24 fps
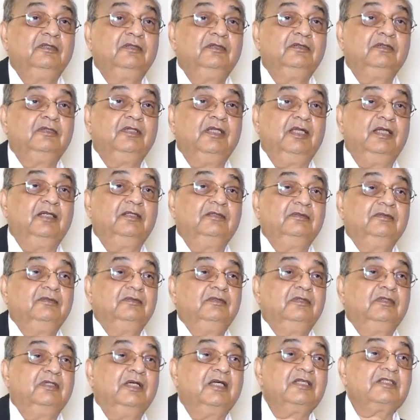Then
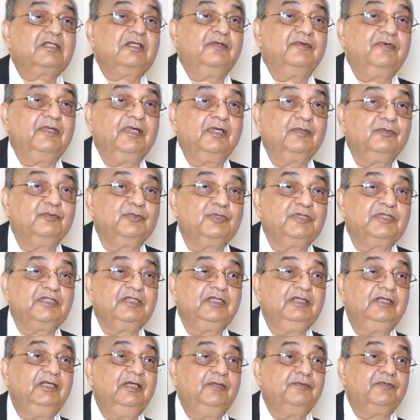last of all, we
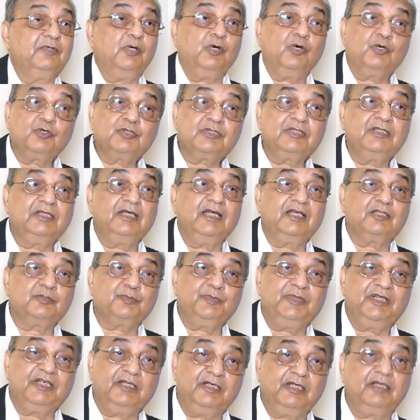see if the oxygen has
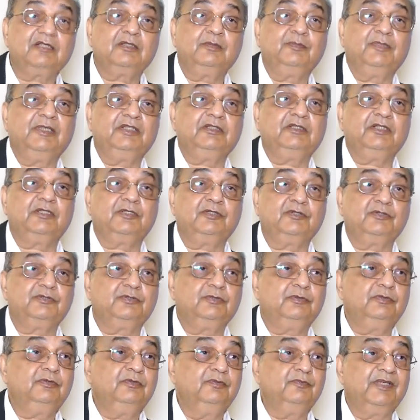been taken by the
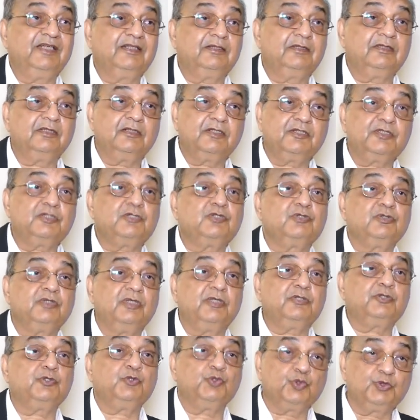tissue, whether the tissues
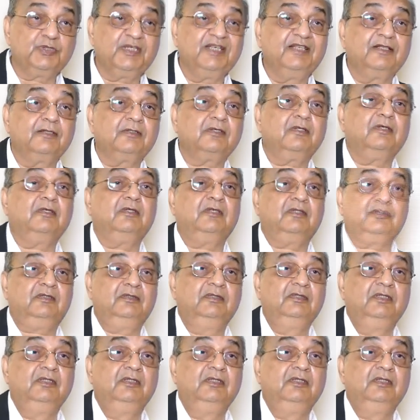are using it or not.